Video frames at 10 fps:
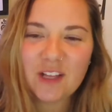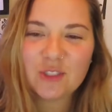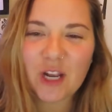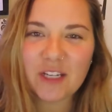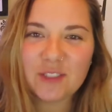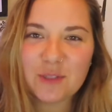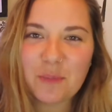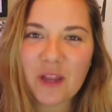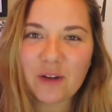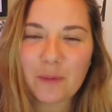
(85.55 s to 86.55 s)
Trying to do
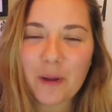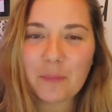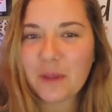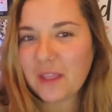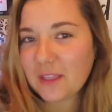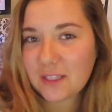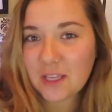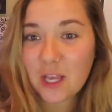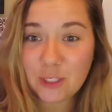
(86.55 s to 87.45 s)
better about being a